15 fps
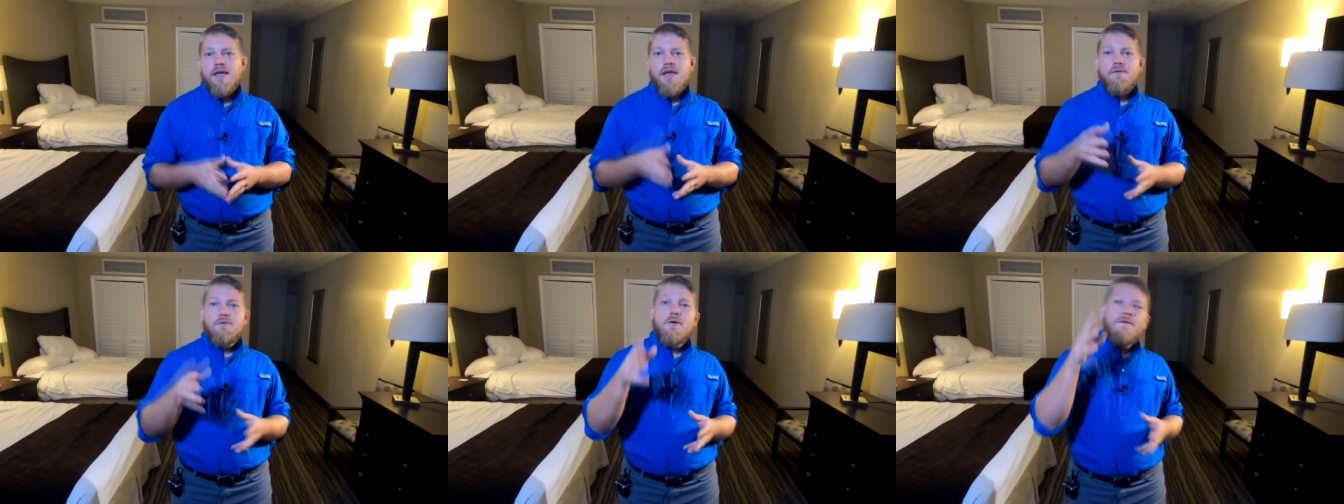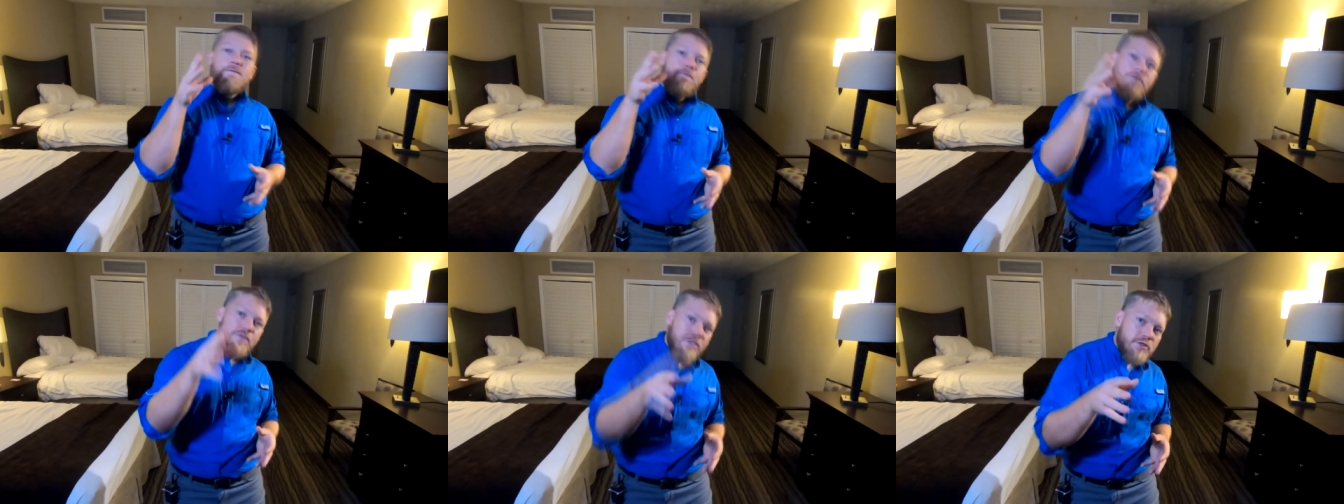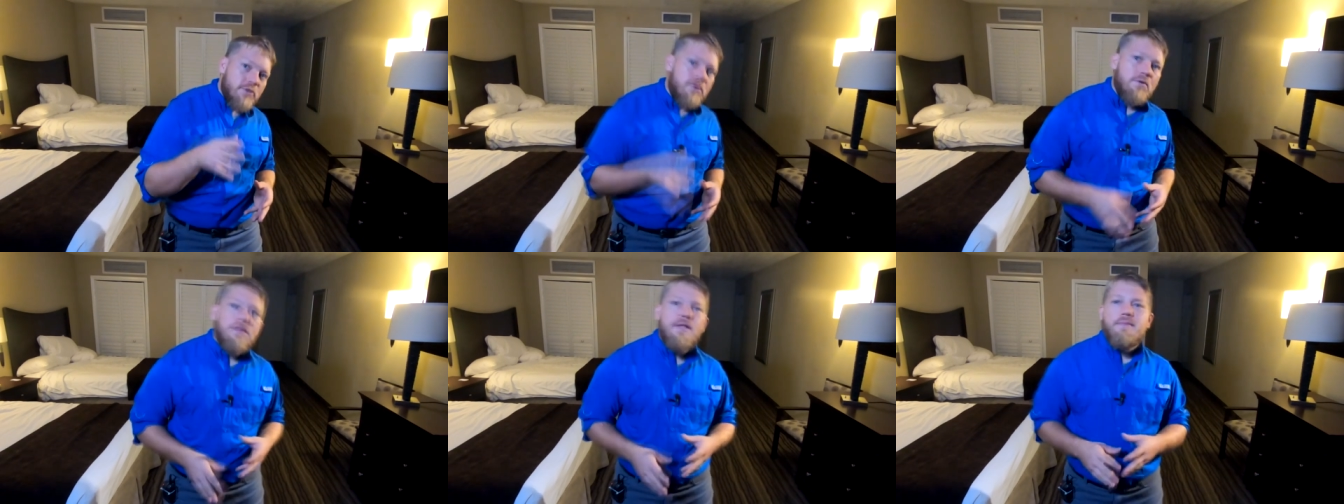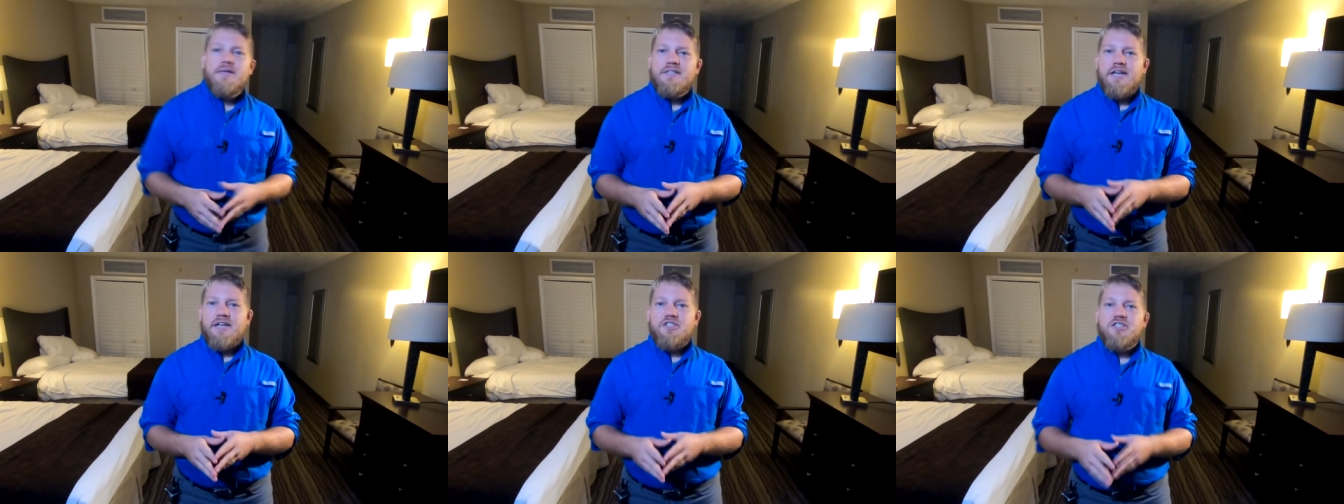If you have physical
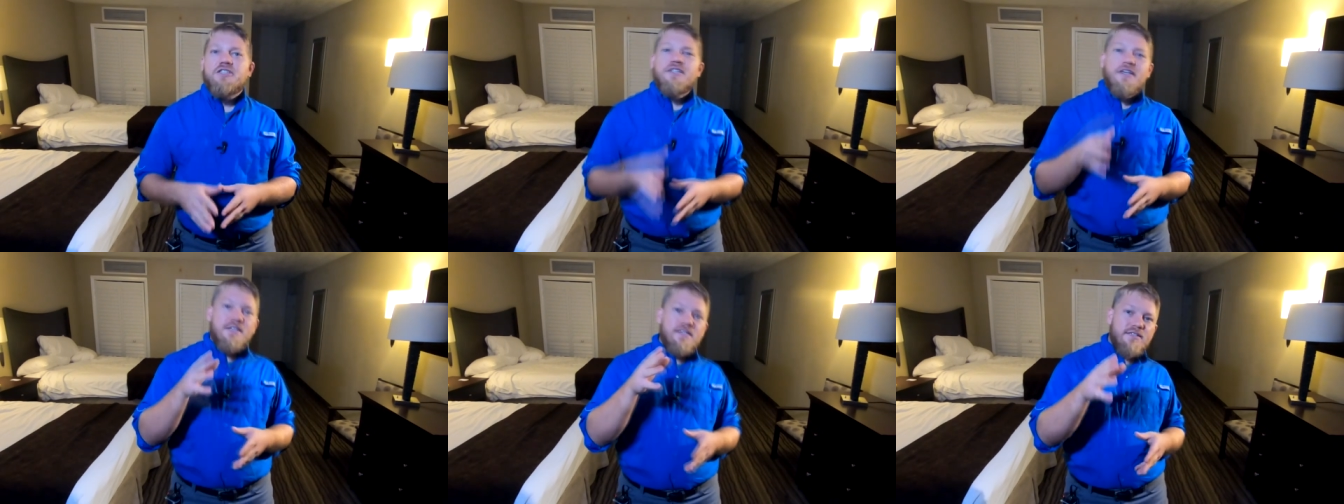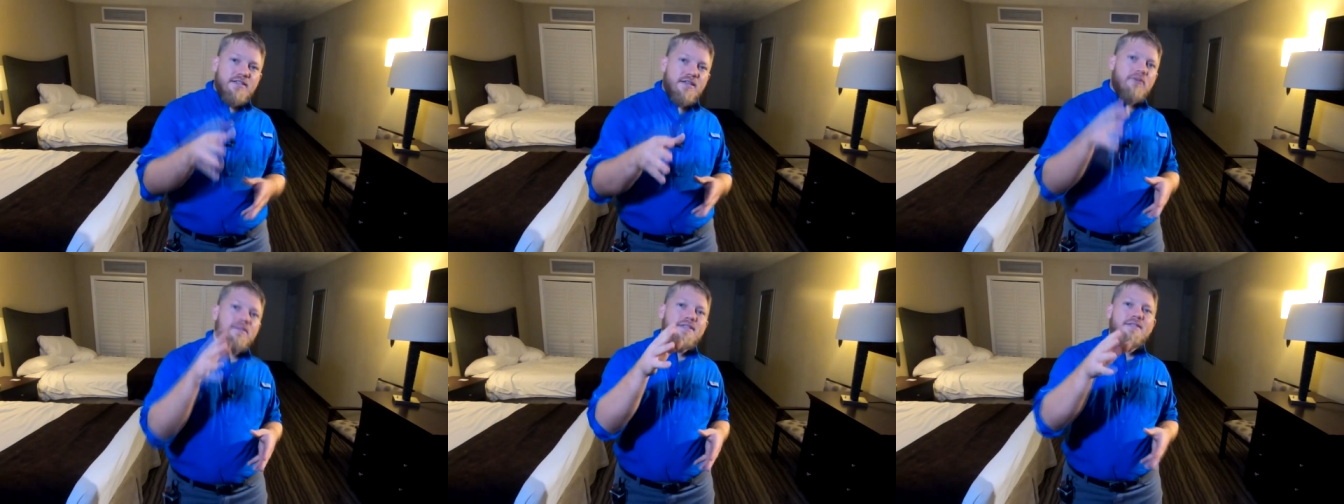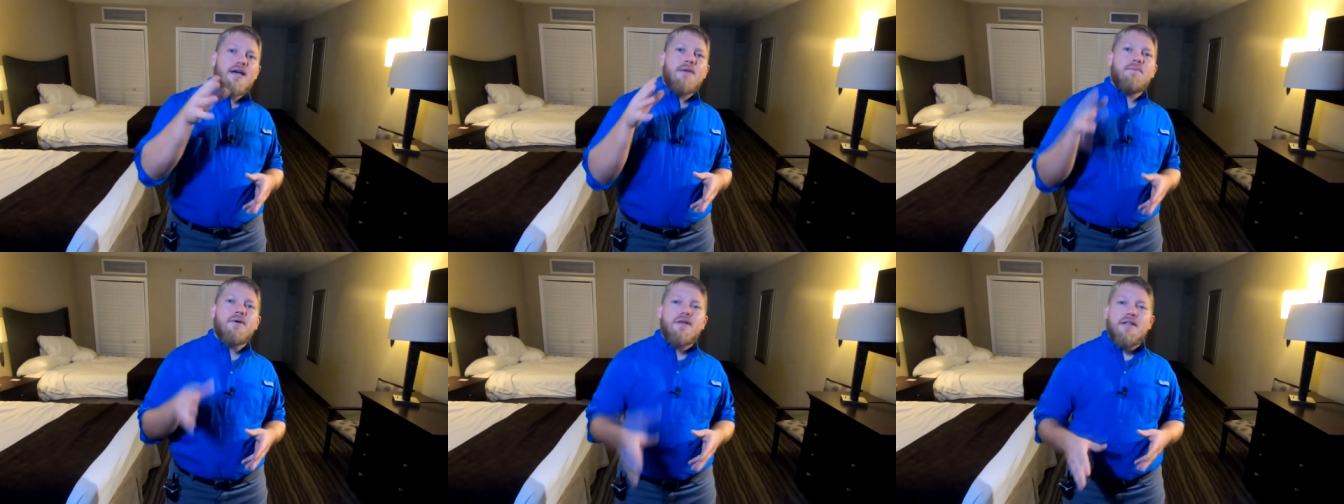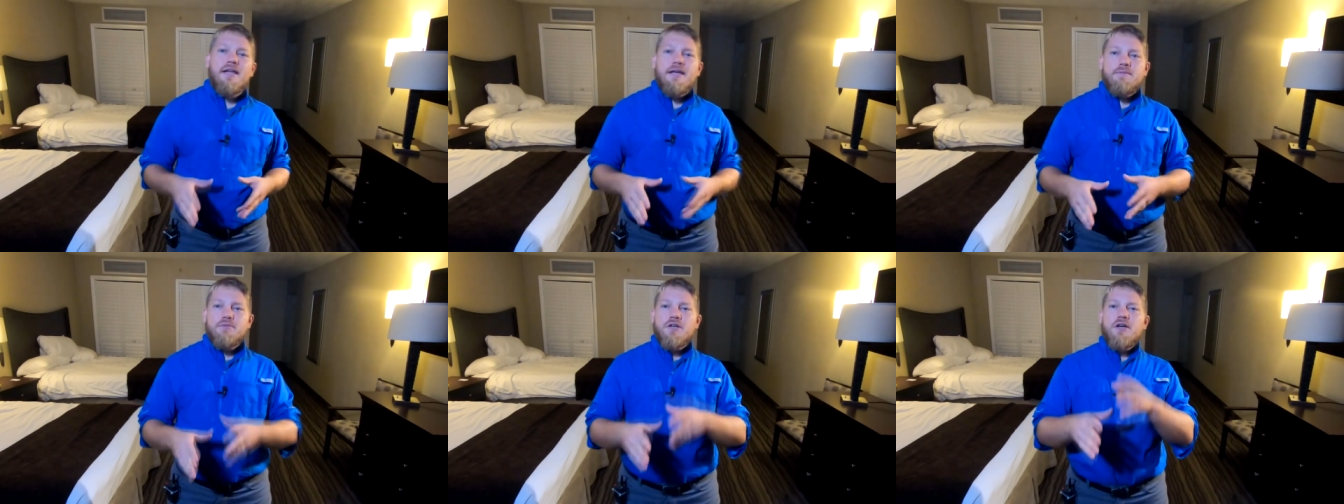limitations, consider the type of
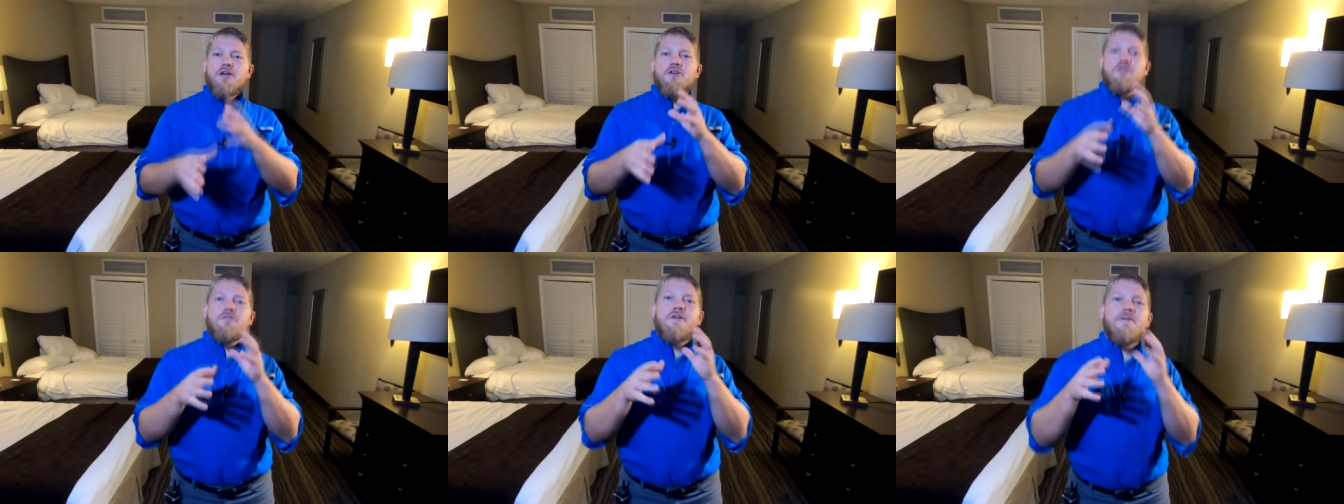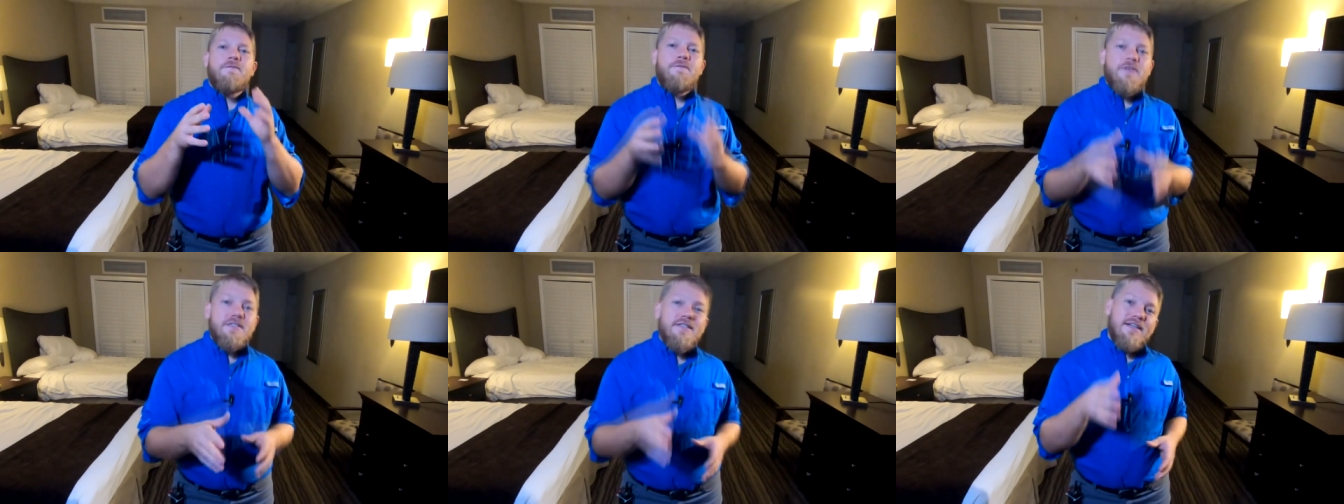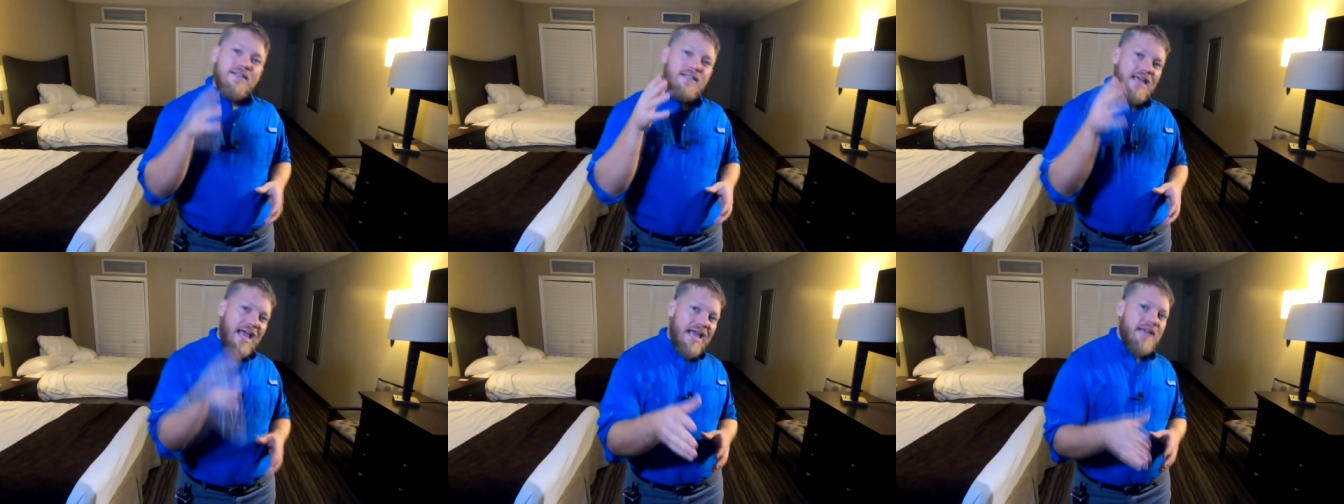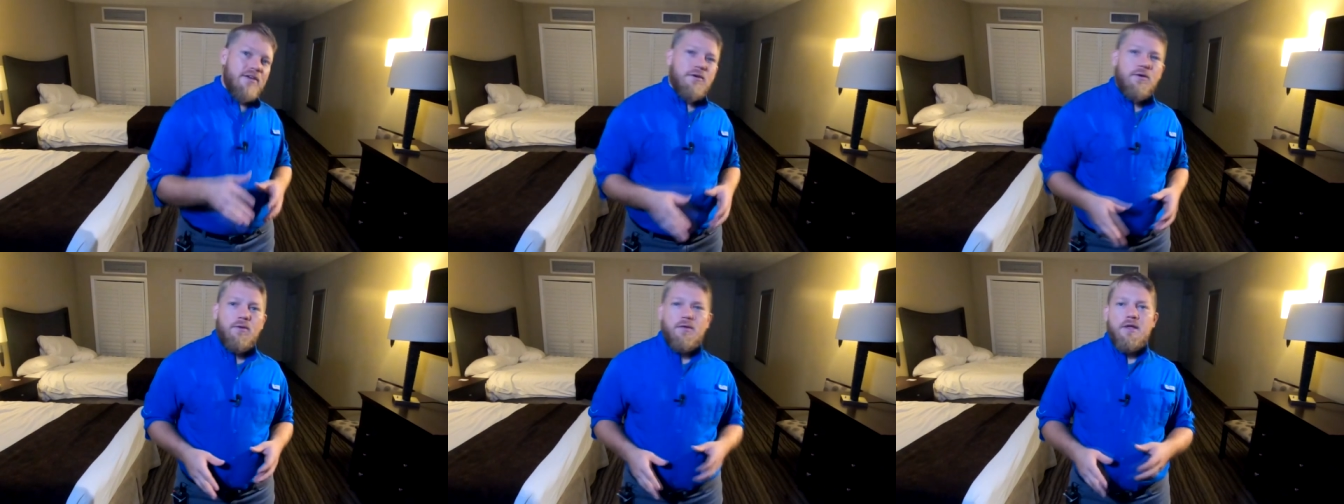claims you can physically
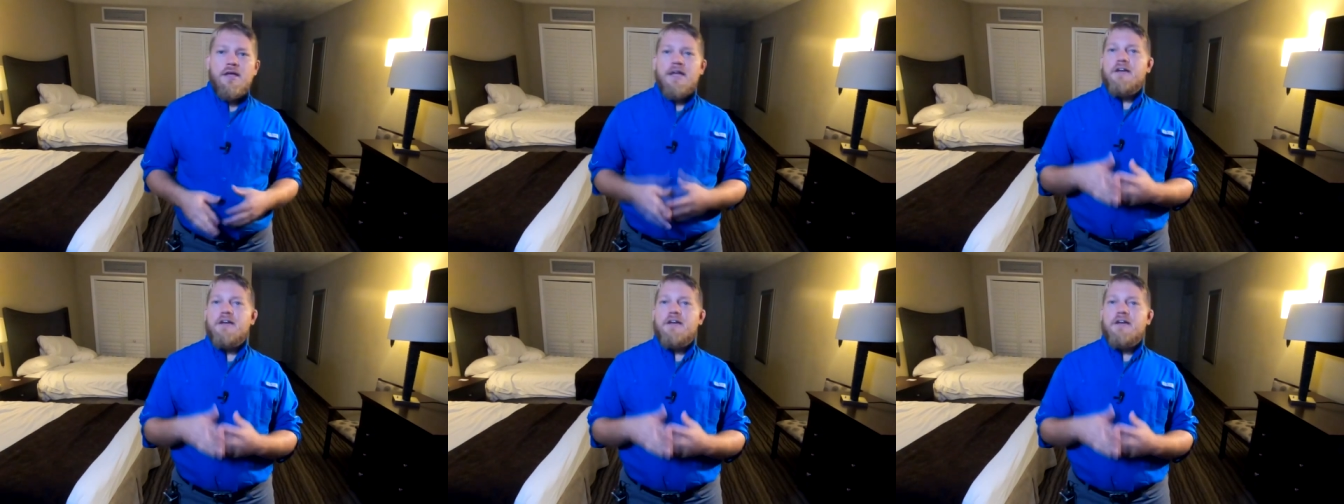handle.